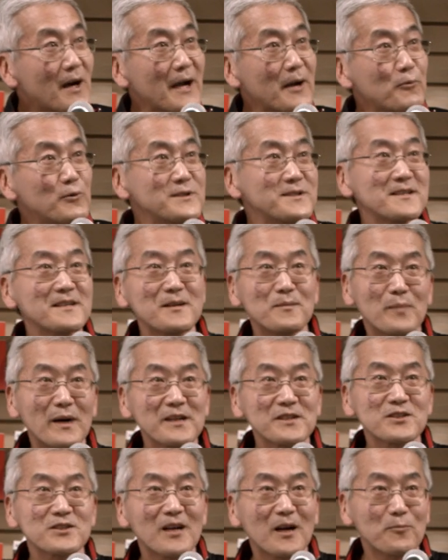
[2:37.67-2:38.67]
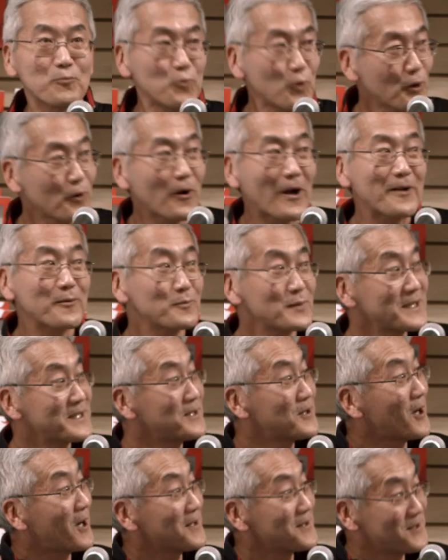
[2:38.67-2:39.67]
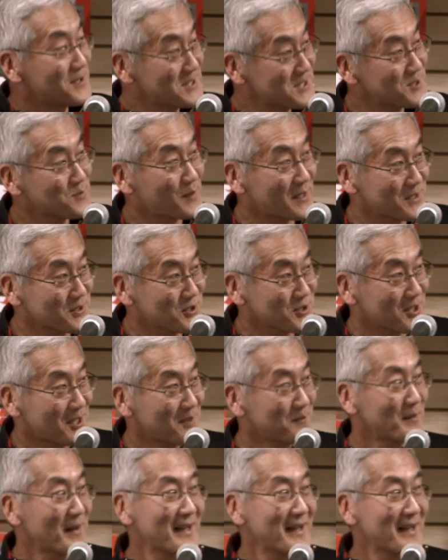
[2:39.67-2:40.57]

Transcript: I was in a bike shop, regrettably not this bike shop,